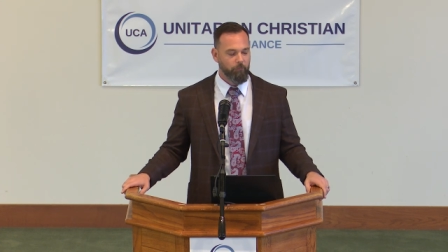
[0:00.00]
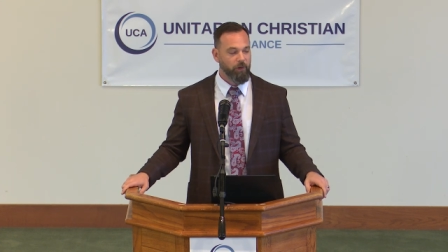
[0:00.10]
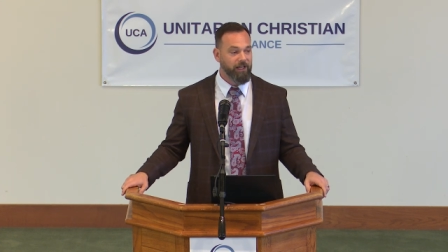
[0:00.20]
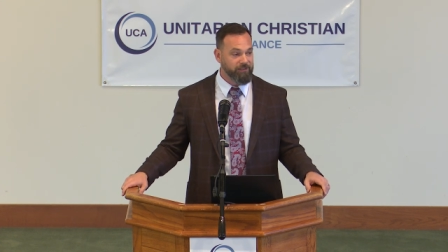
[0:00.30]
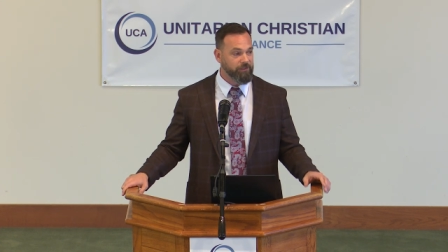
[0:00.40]

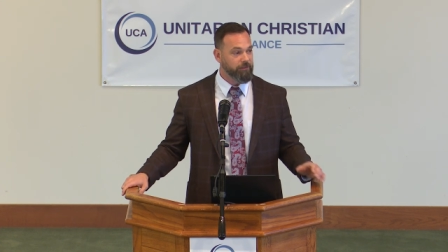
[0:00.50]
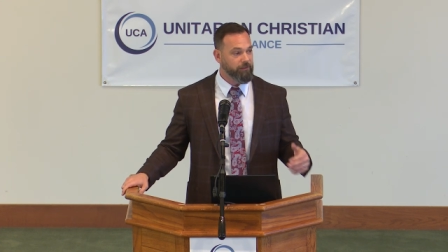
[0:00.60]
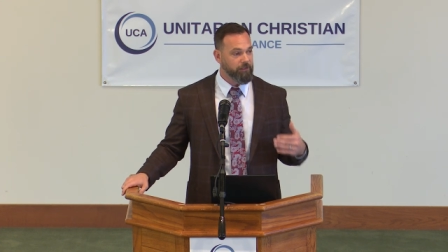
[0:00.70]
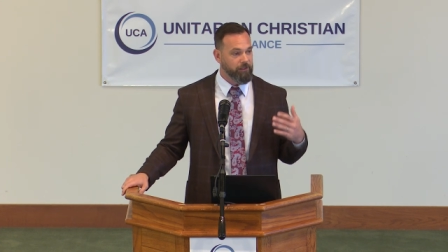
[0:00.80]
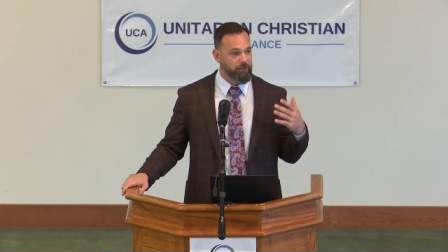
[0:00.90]
But
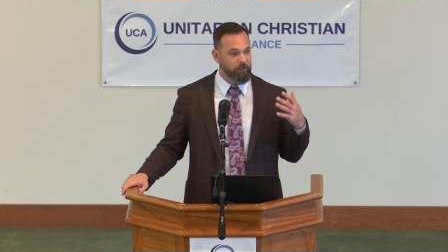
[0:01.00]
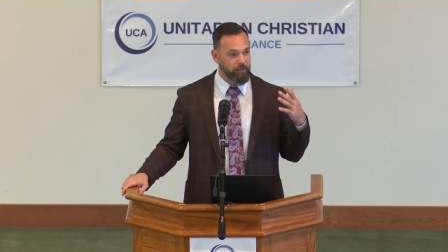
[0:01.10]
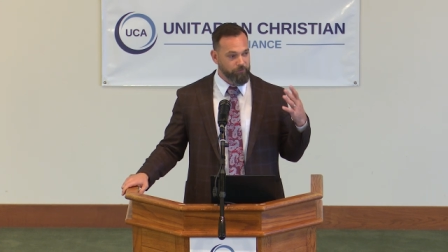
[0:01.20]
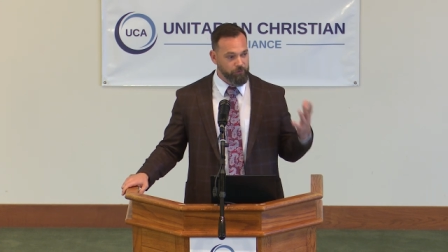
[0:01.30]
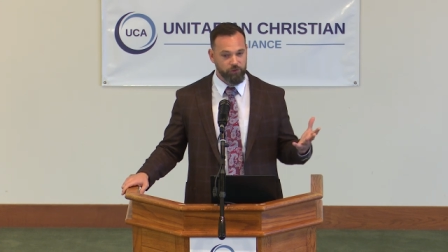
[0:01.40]

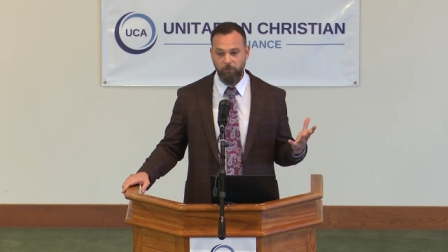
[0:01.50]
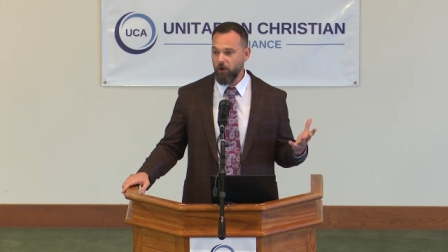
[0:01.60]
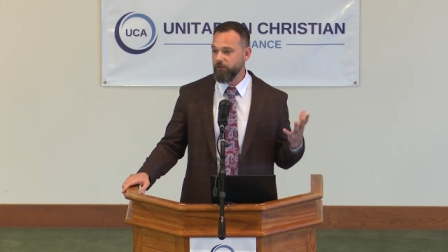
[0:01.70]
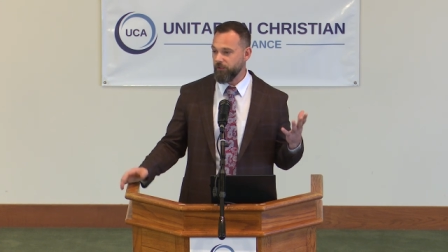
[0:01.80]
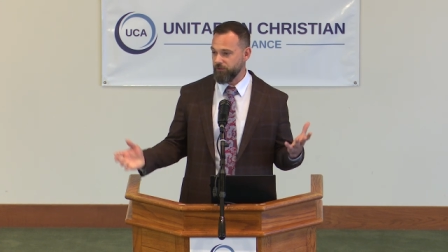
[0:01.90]
if there's
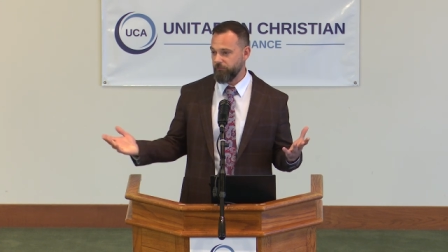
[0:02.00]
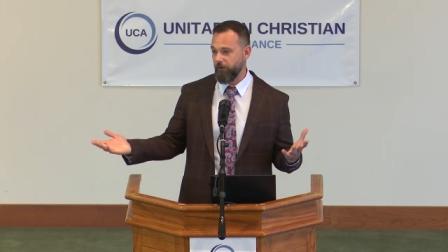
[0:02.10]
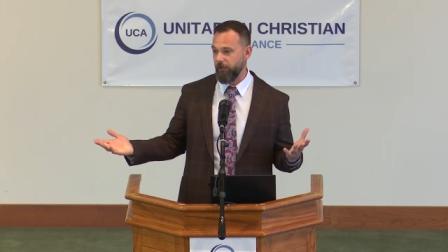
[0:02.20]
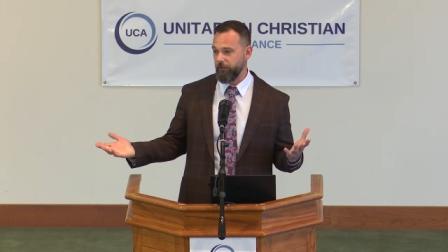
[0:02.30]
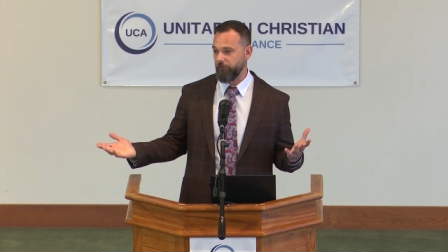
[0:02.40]
smoke, there's a
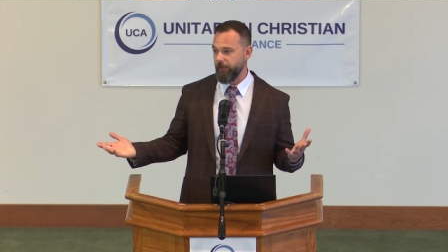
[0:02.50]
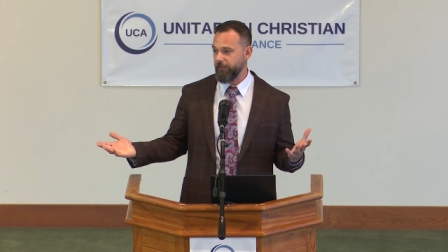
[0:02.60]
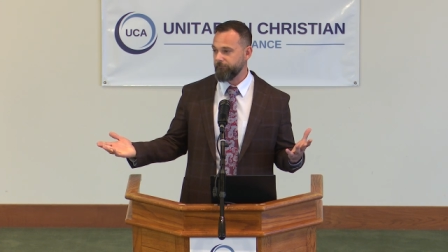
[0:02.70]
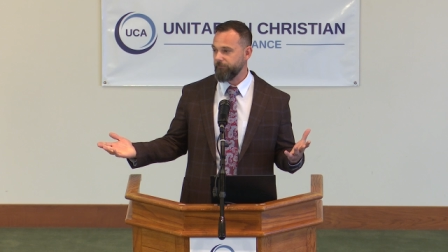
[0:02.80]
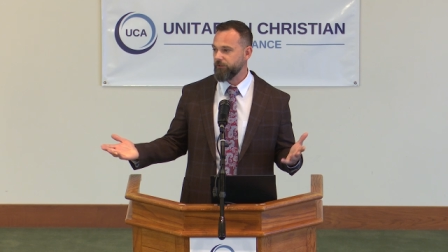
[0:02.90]
fire,
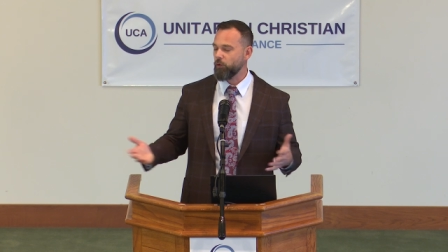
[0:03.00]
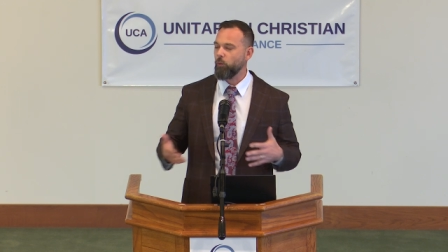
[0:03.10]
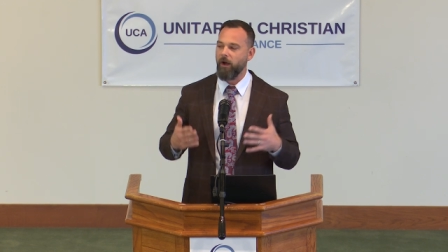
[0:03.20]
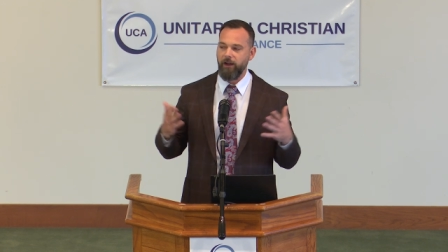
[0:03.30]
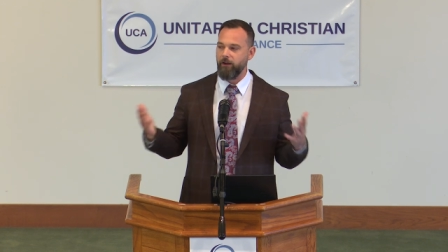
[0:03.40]
right? So
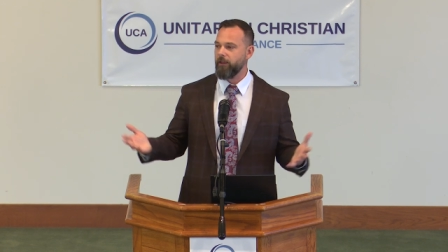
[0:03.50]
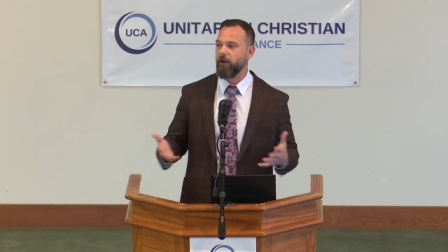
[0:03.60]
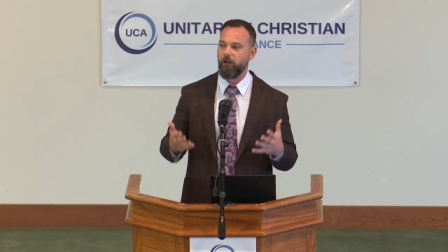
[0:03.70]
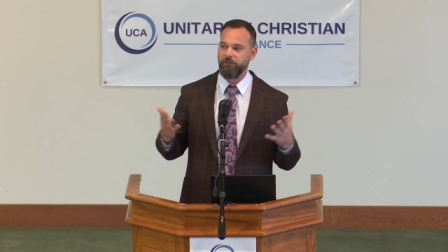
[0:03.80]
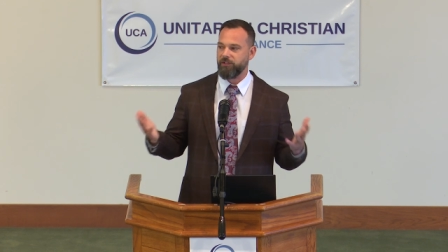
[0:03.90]
why do they
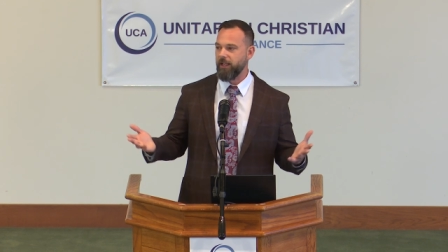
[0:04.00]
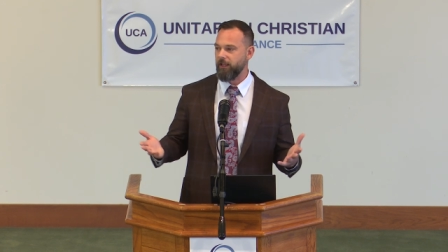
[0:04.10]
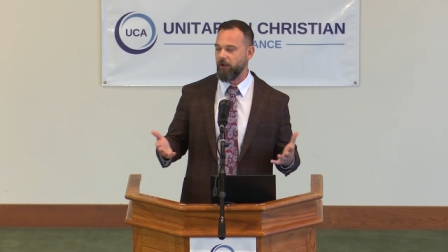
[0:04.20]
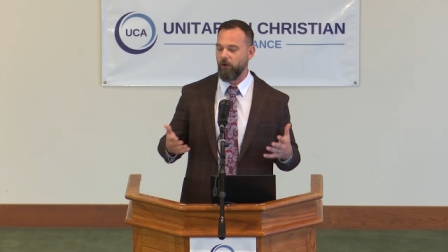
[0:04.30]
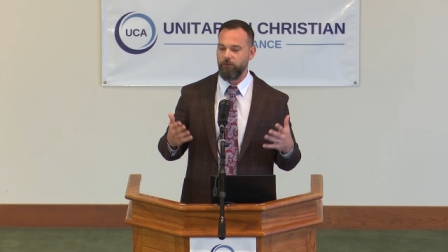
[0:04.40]
all
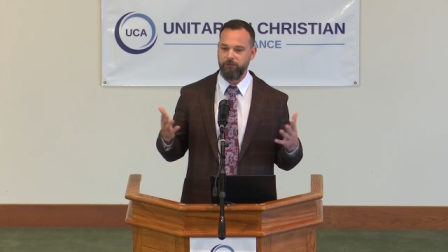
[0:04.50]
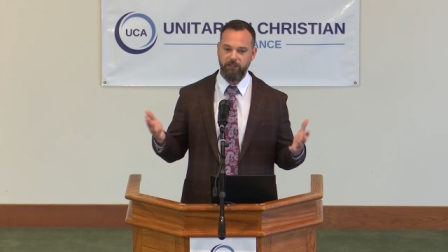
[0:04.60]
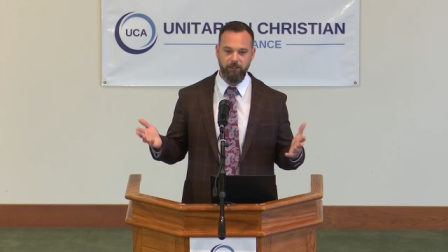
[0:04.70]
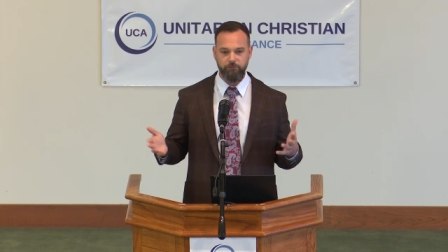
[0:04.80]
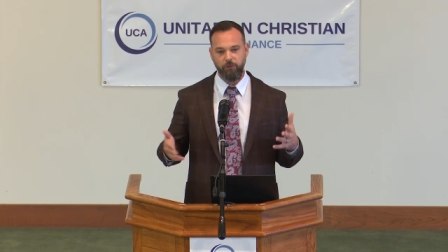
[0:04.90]
say, oh, the
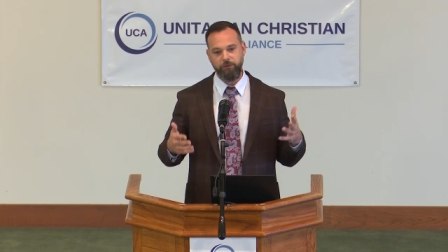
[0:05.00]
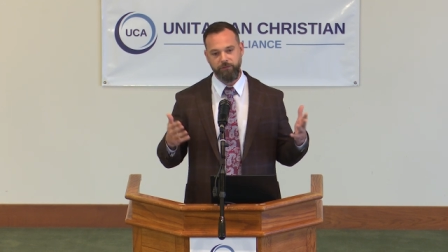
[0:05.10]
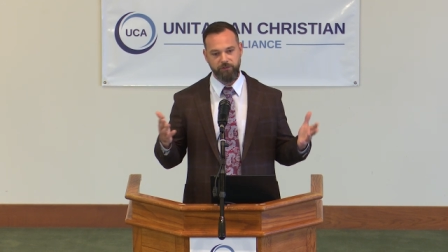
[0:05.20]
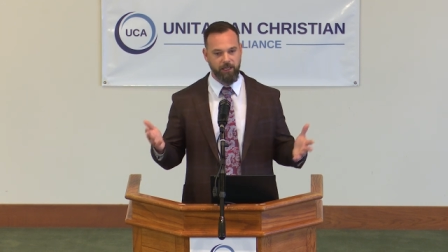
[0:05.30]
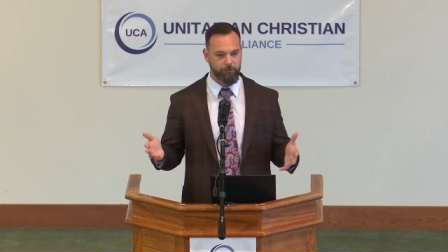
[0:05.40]
key of truth
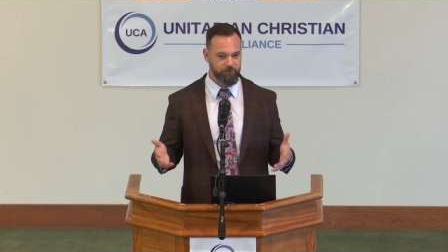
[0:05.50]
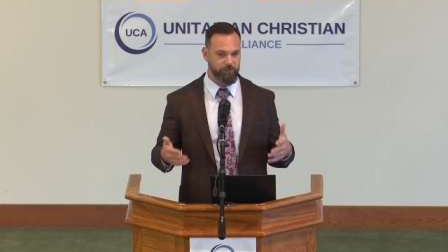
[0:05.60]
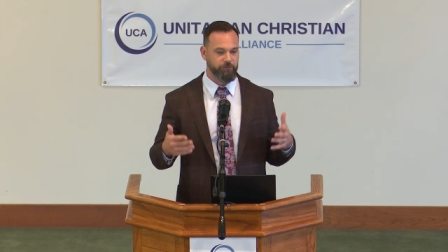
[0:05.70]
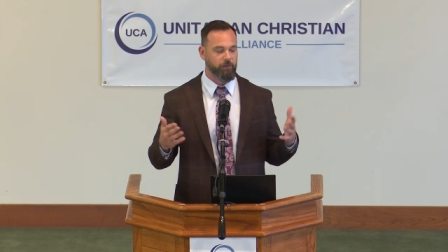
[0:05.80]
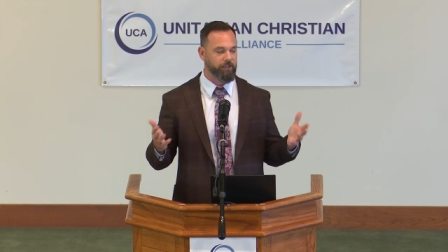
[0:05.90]
is
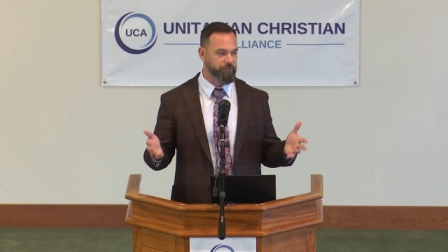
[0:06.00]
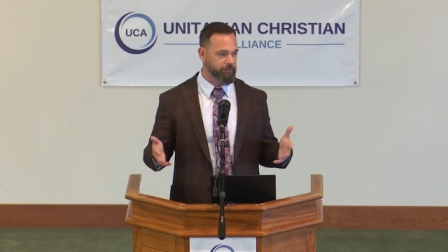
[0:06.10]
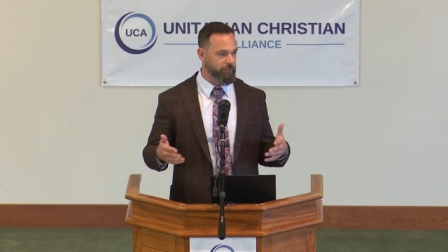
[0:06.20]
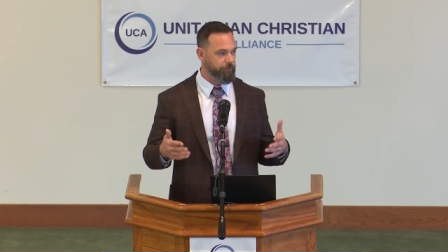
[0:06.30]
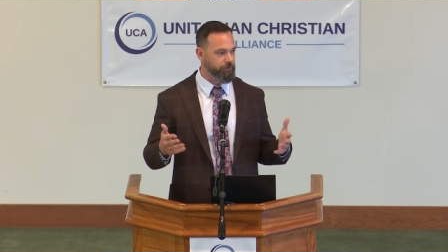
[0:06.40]
adoptionist? Why is
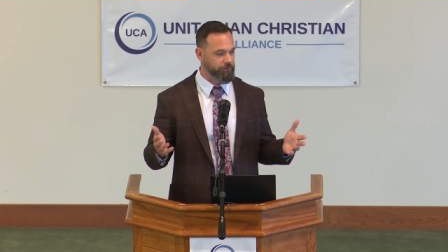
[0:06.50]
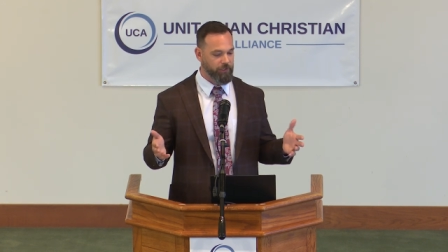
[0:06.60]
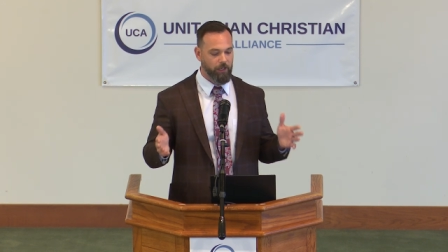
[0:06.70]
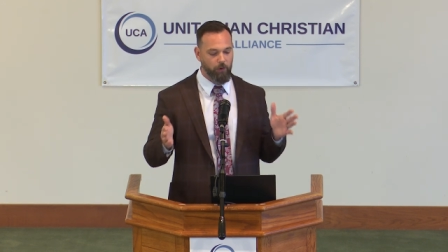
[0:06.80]
it adoptionist?